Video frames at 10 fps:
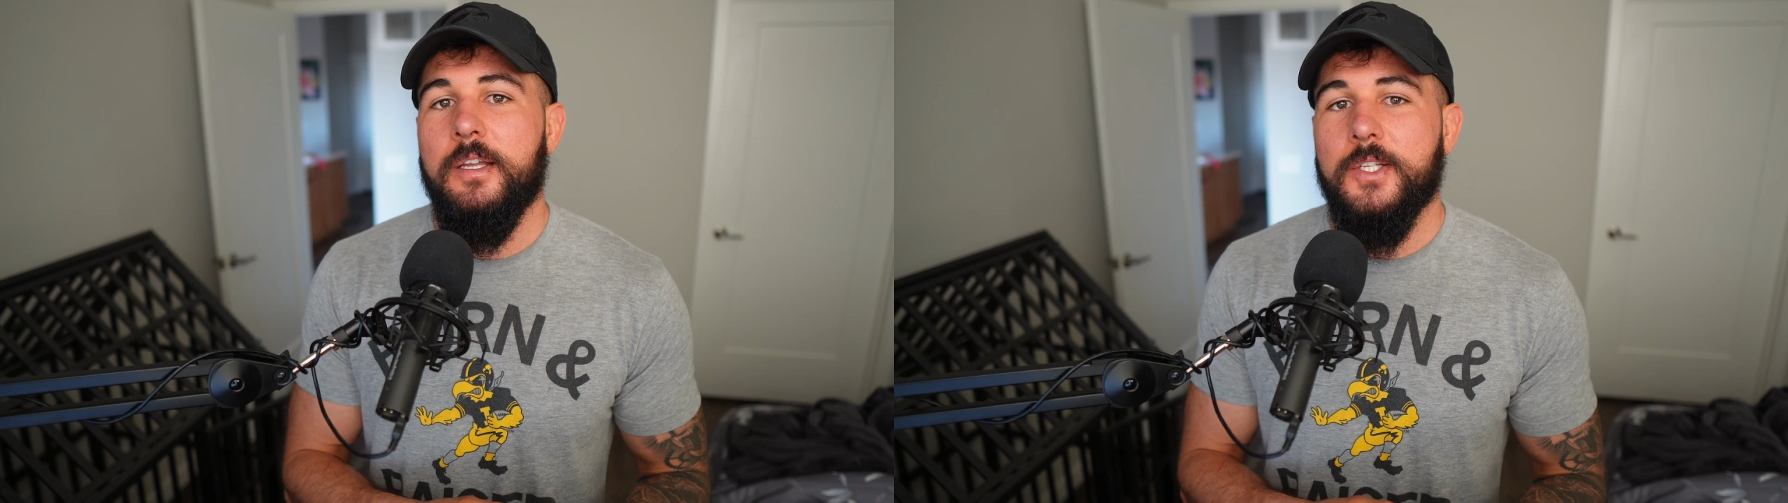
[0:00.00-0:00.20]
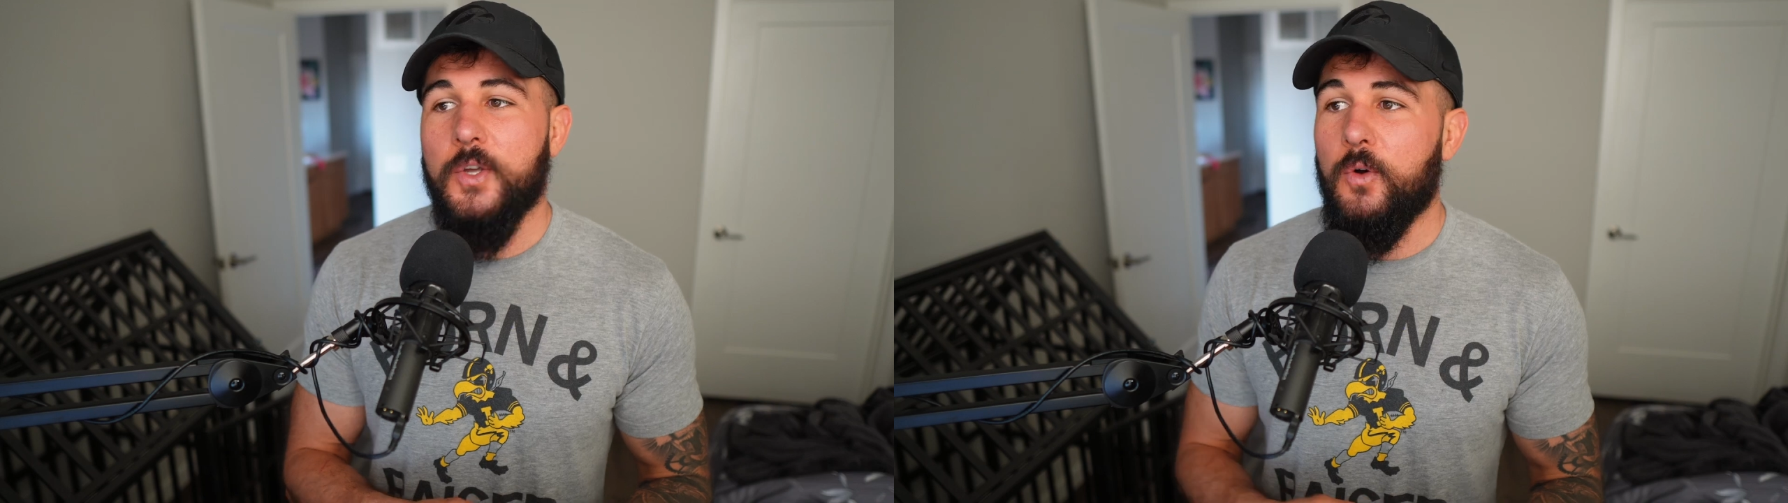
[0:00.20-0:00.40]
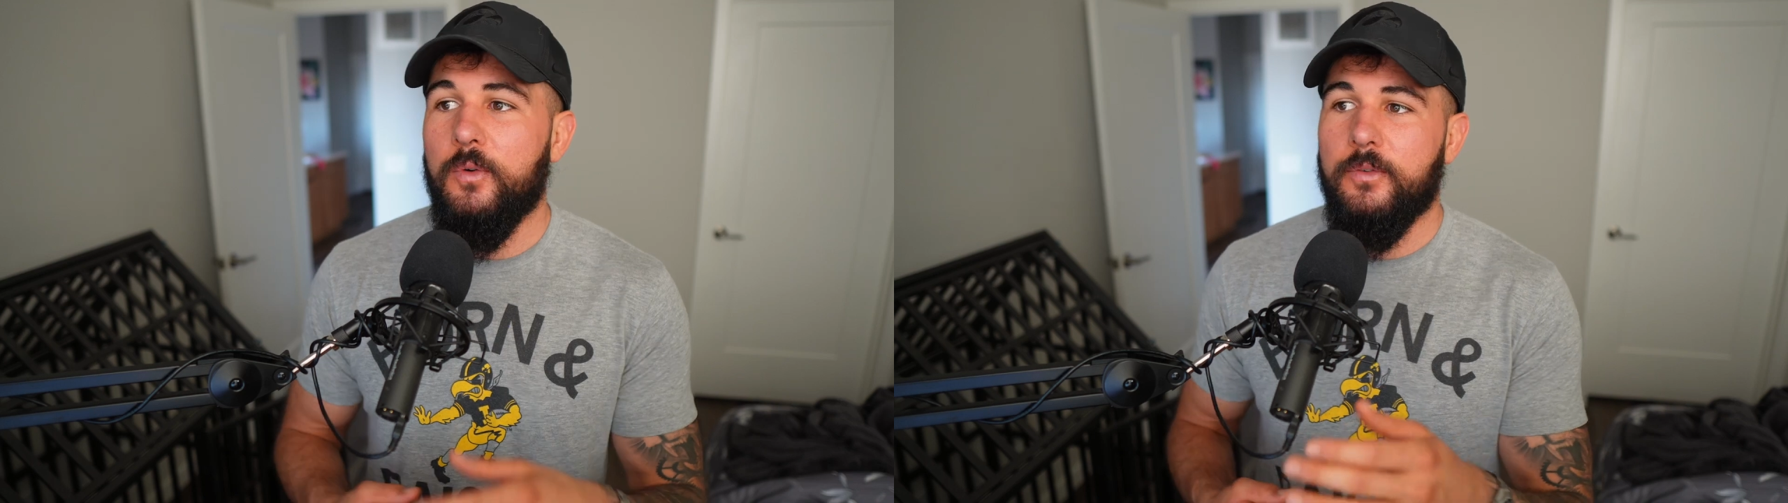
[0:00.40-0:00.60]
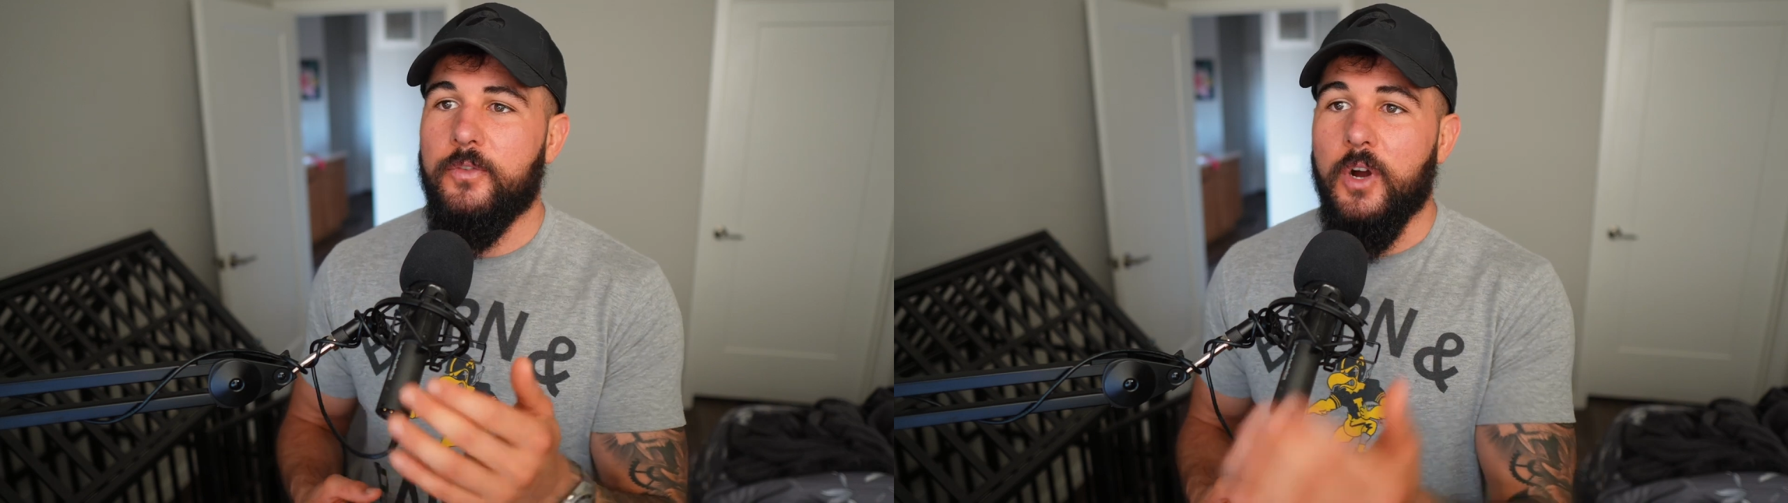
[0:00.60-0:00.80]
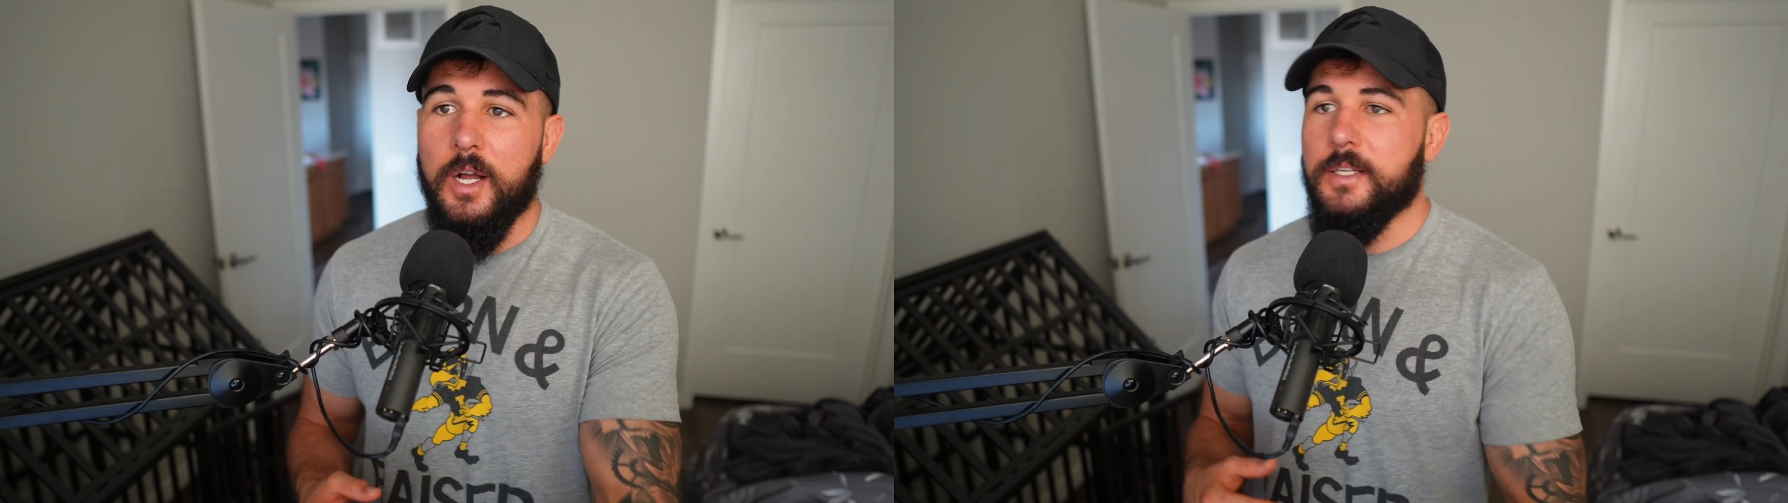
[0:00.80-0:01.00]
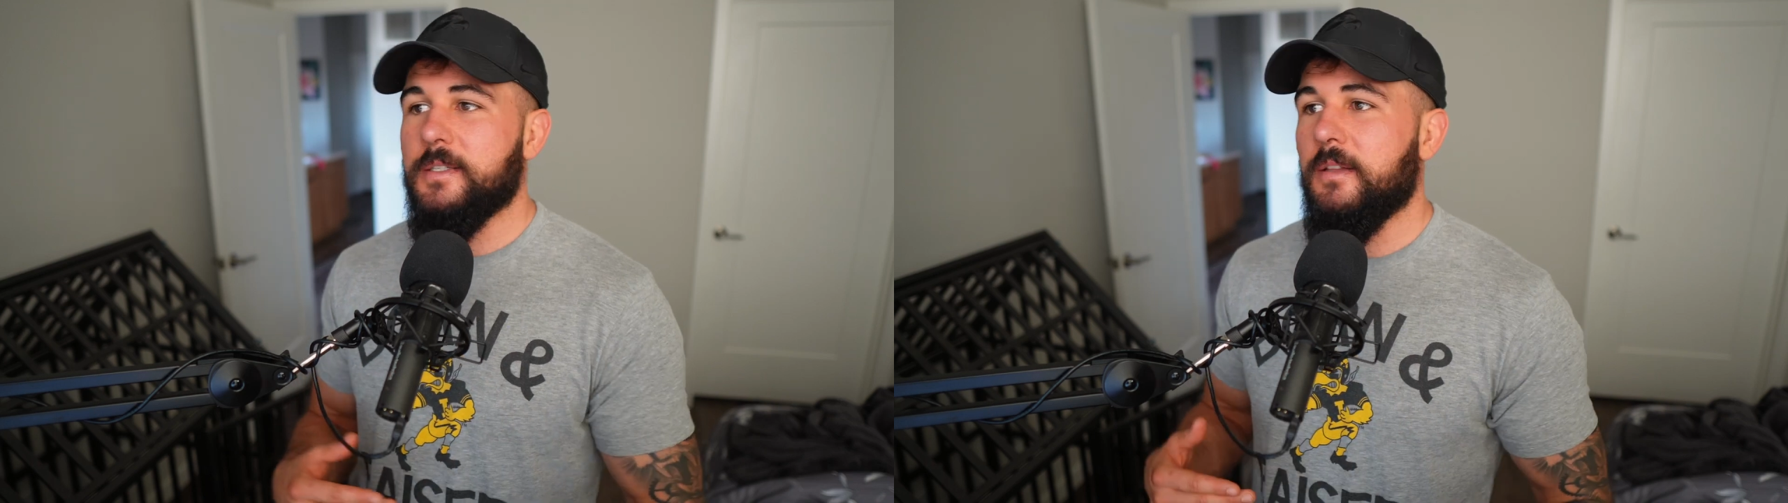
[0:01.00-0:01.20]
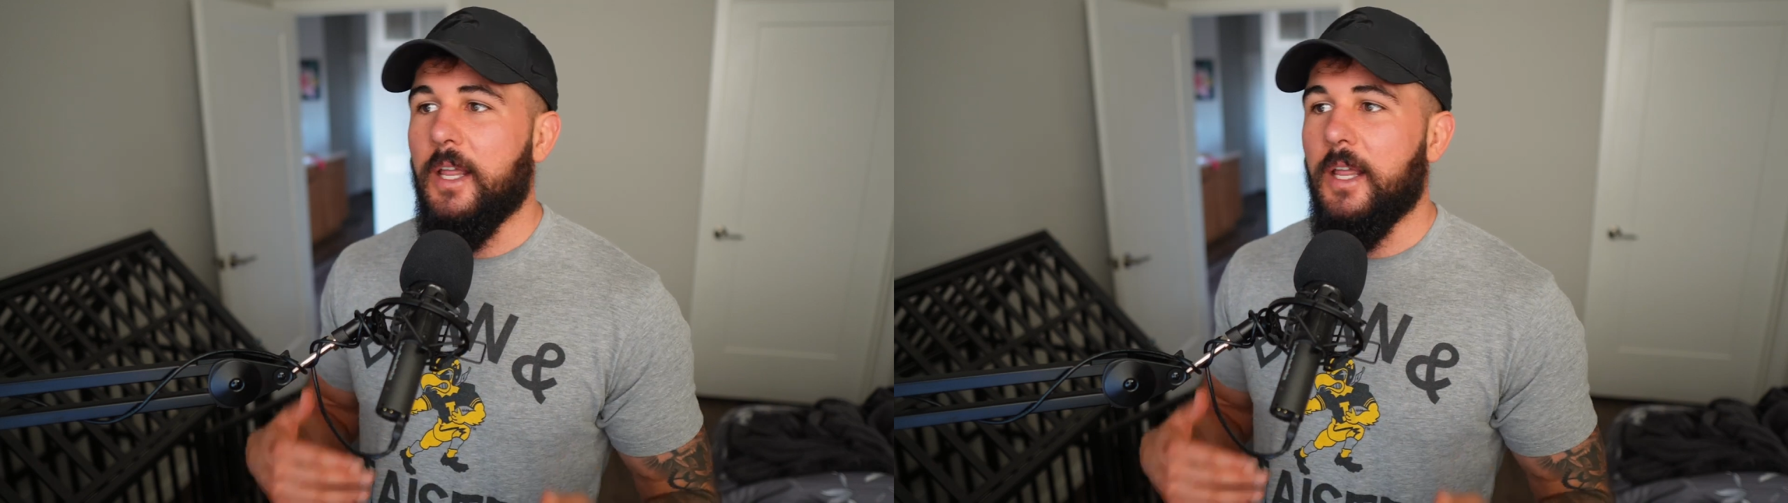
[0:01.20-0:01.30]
So for us,